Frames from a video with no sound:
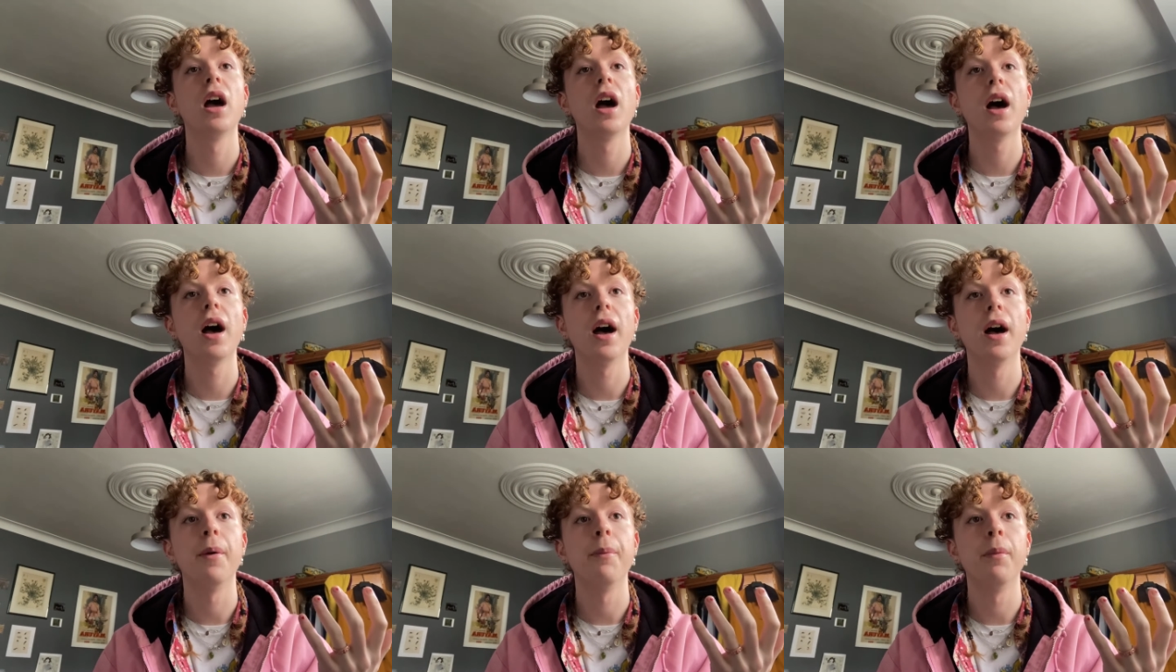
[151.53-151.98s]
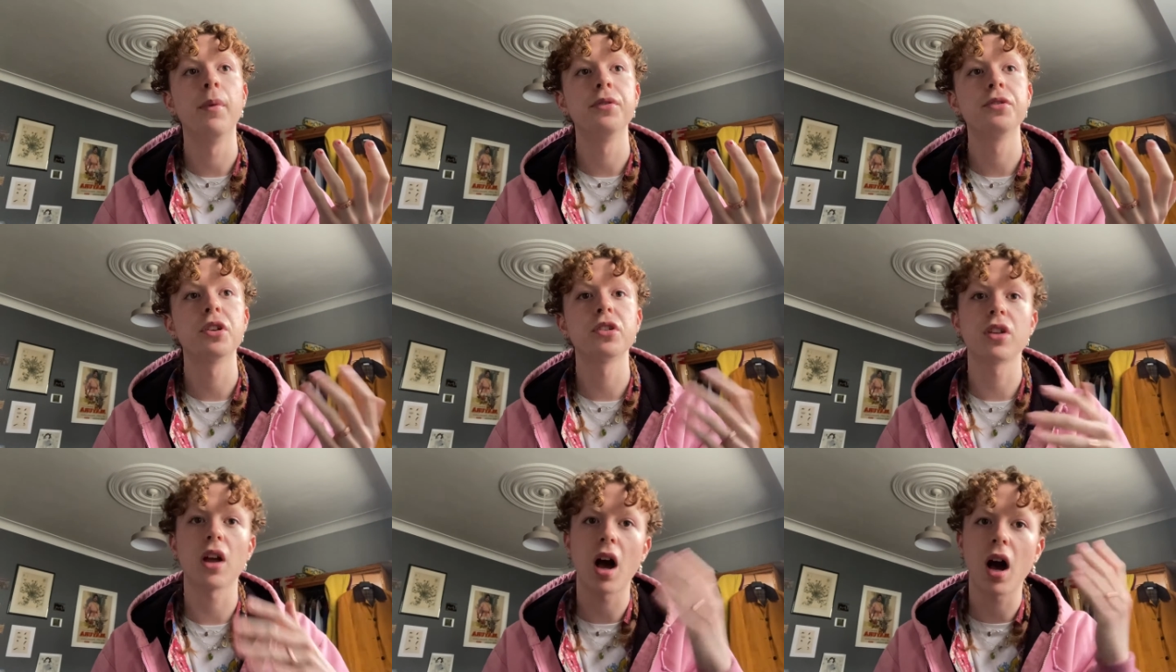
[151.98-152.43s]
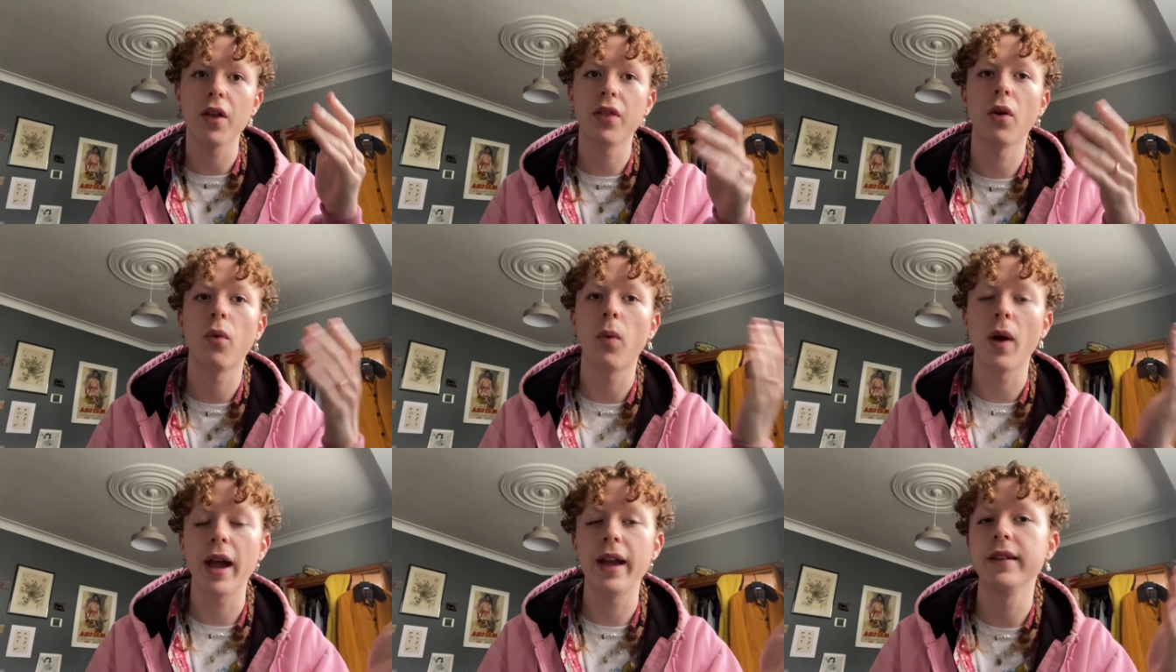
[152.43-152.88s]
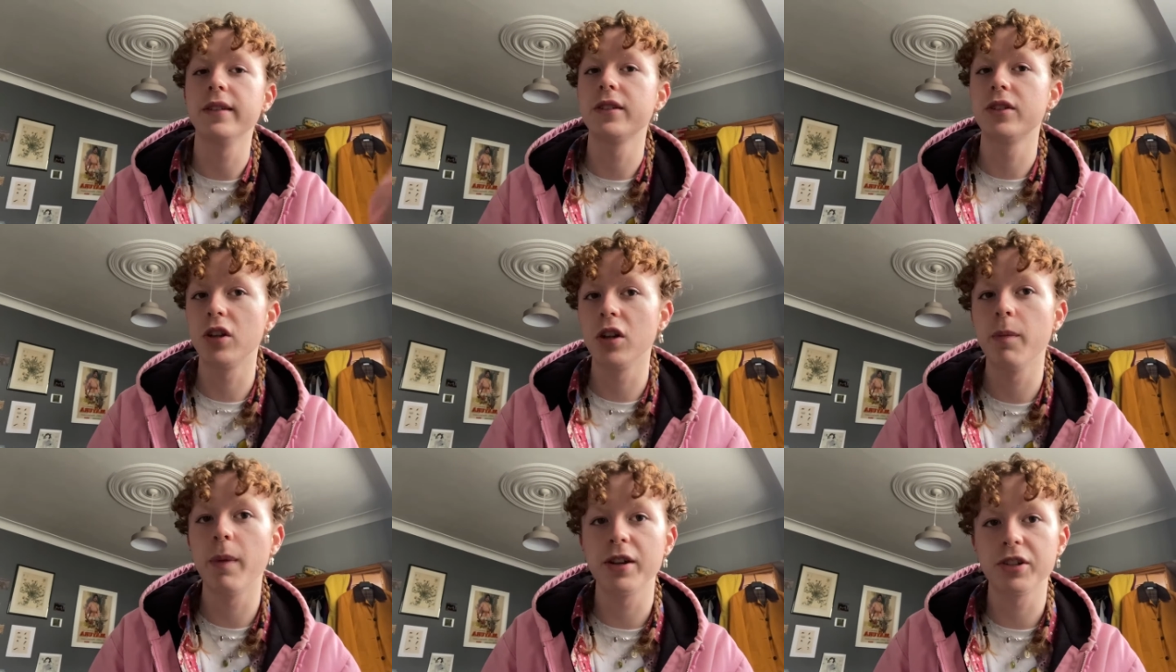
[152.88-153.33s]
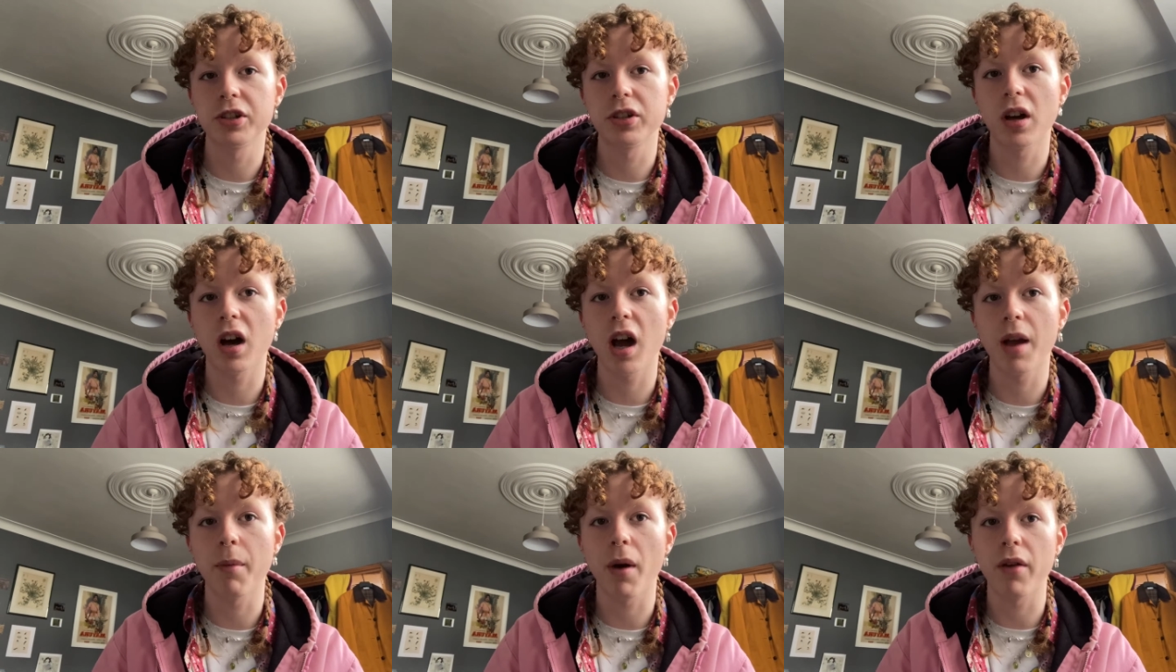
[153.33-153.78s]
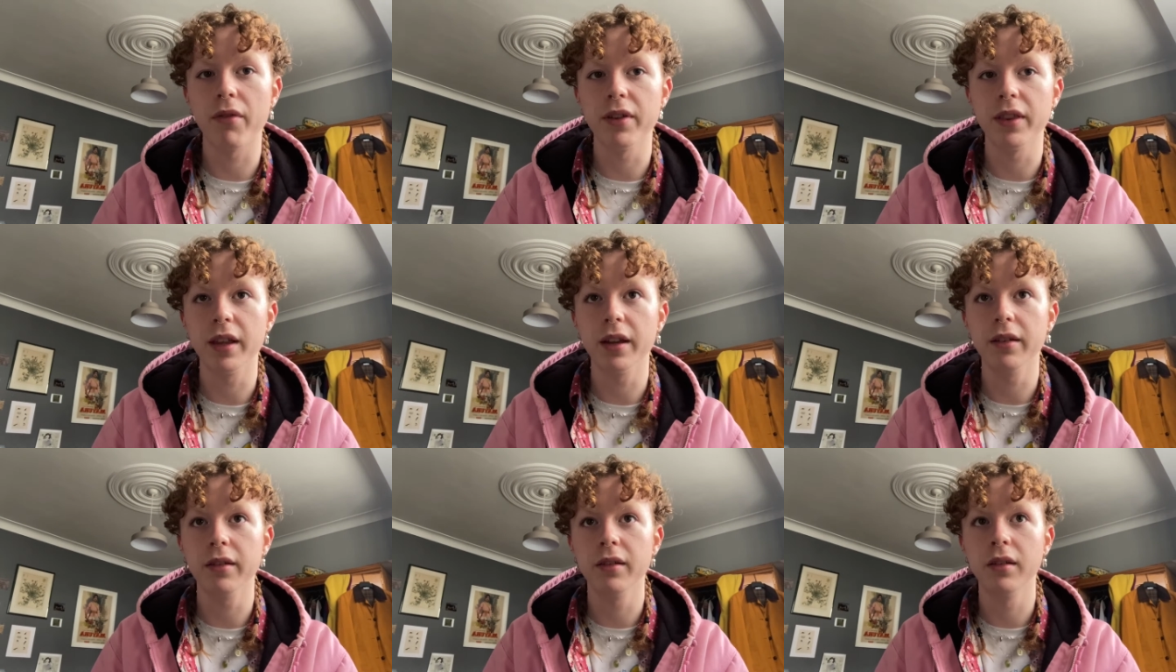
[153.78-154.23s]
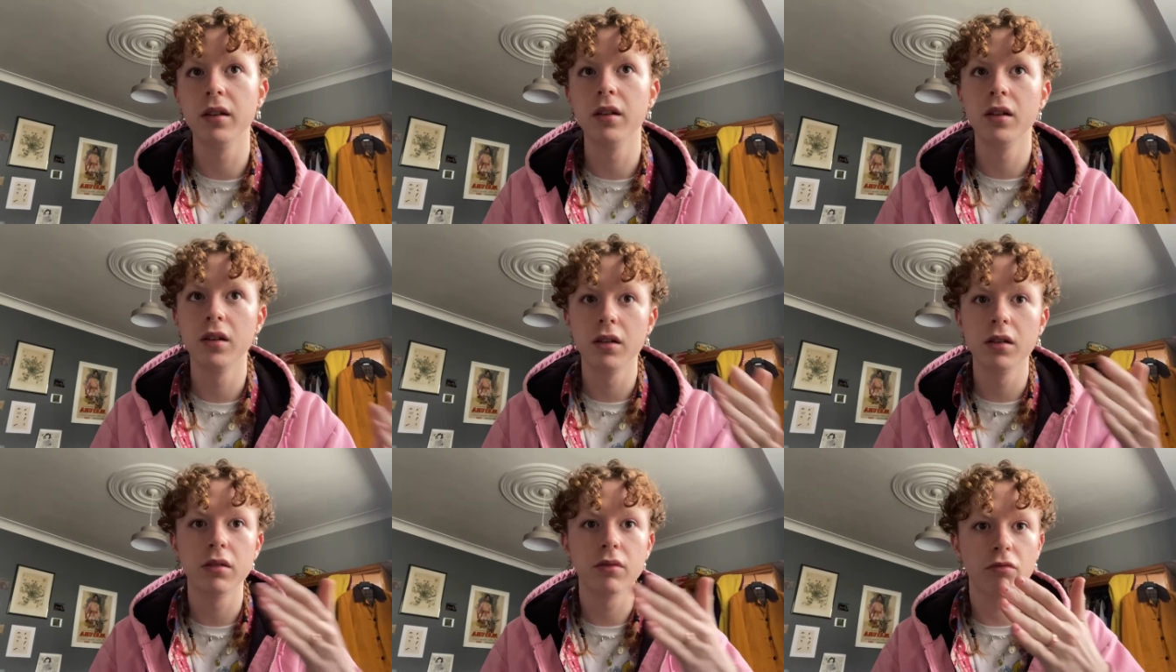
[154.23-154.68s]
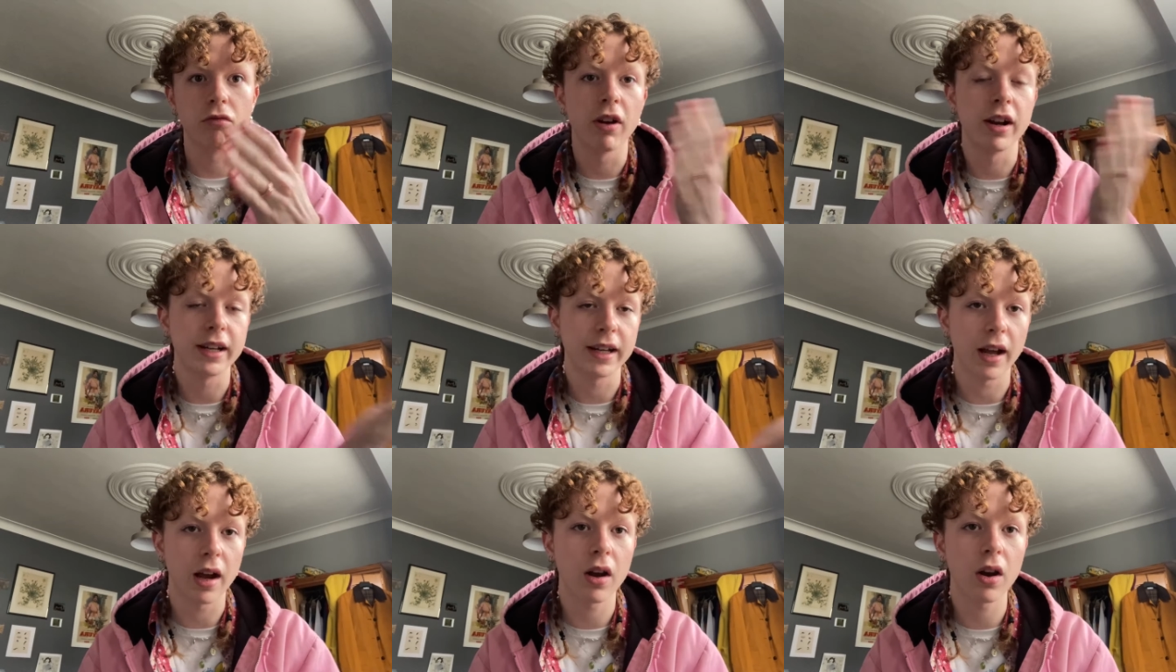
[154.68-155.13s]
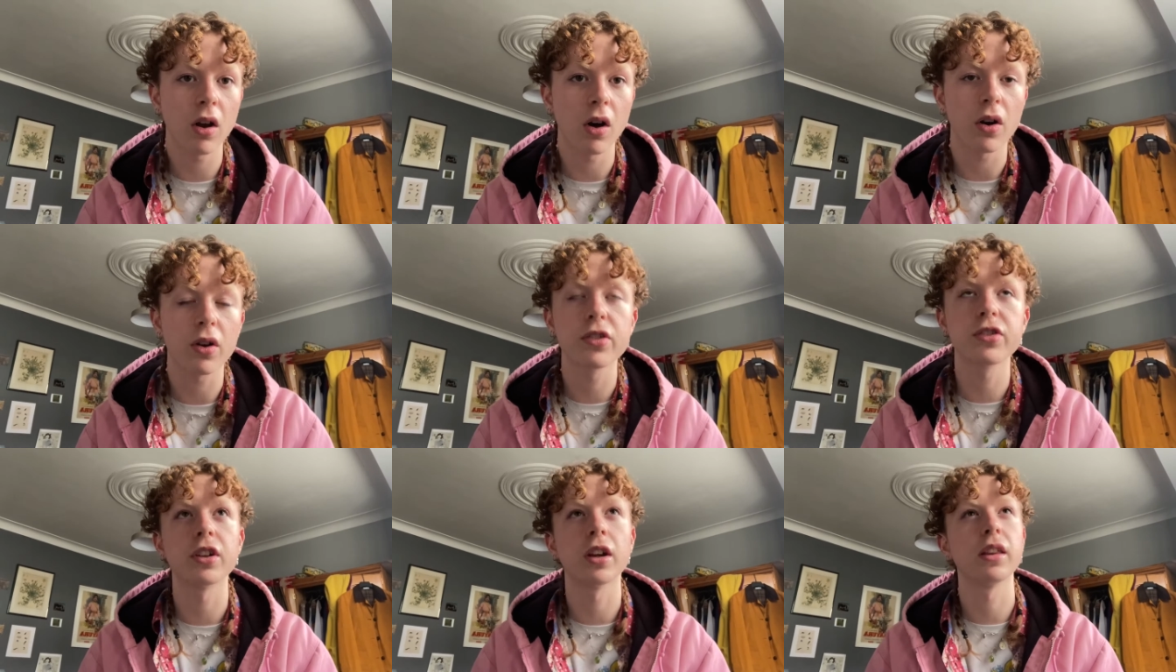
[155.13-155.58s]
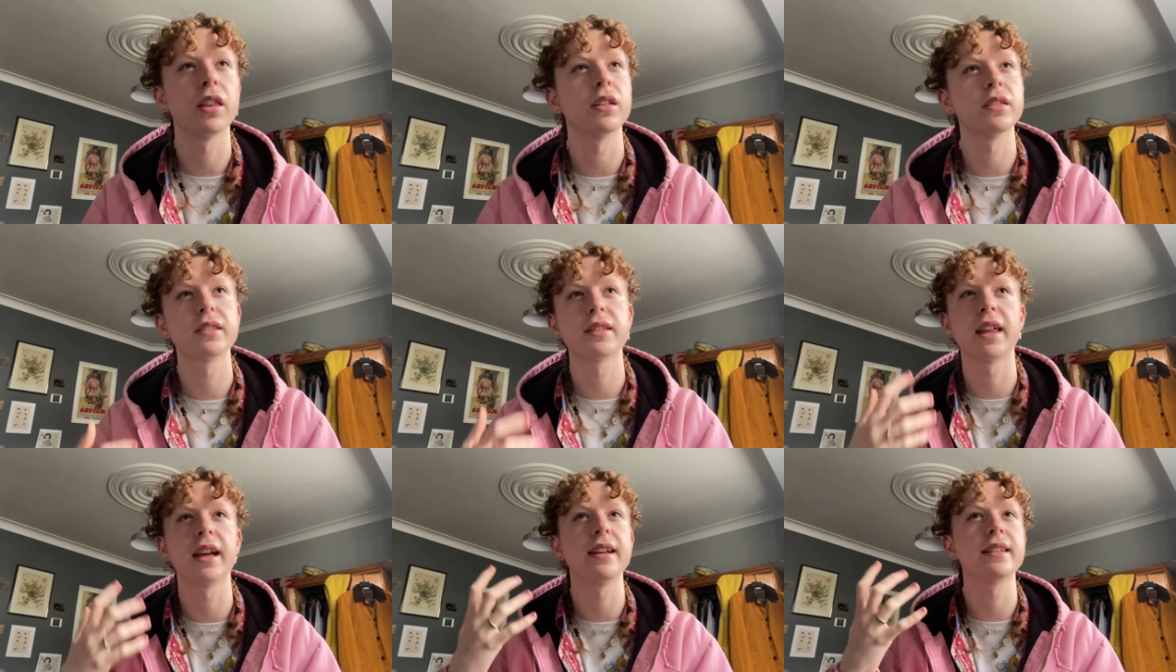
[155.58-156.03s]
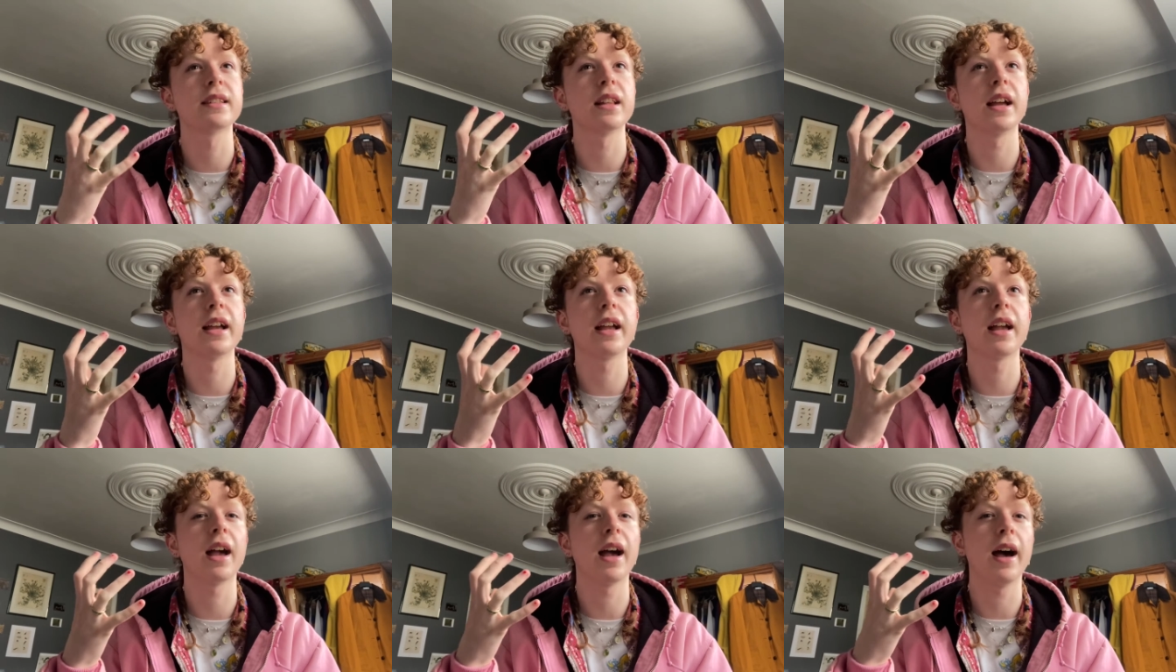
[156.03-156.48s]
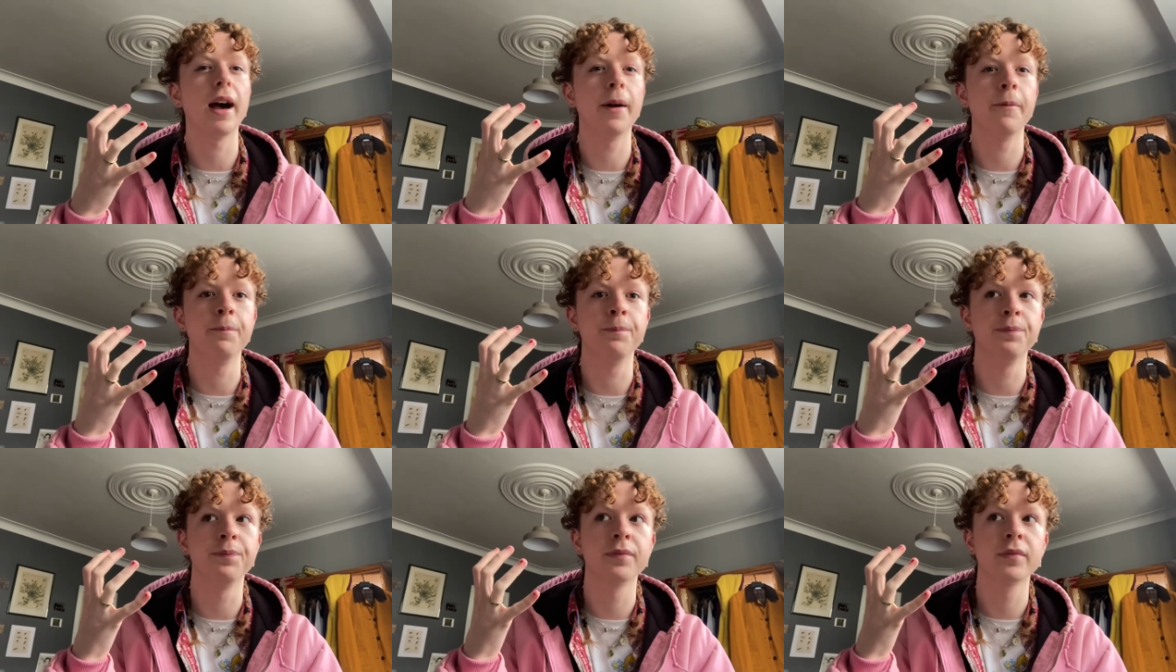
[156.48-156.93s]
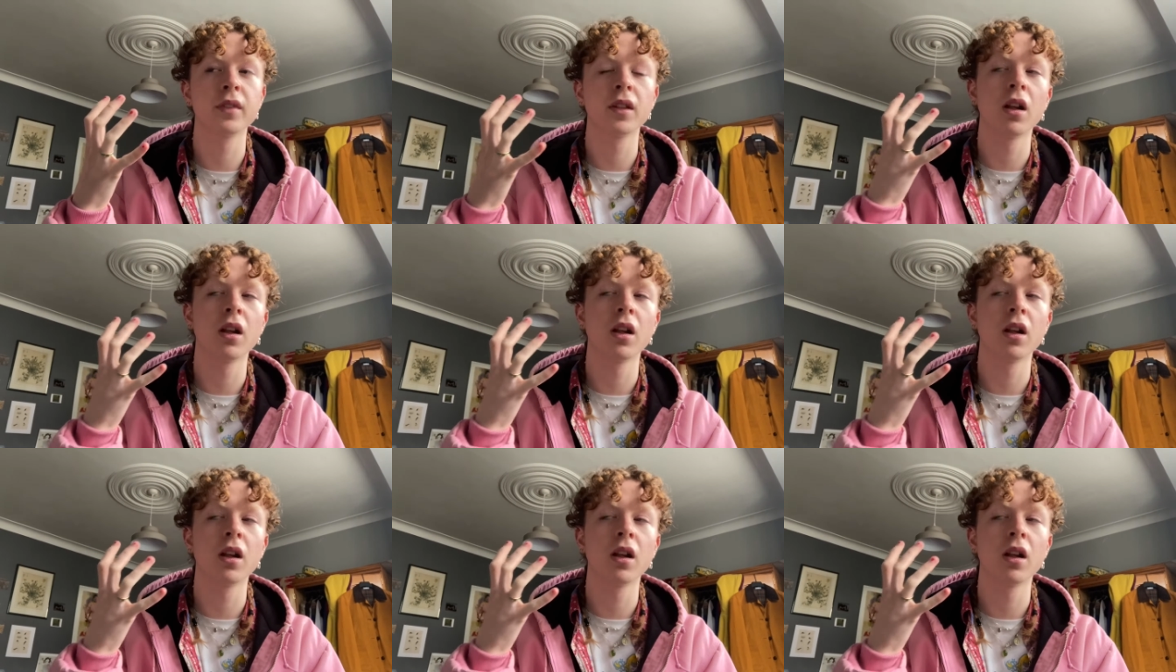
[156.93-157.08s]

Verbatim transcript: um, just other ways to measure time other than reading a clock. So things like um,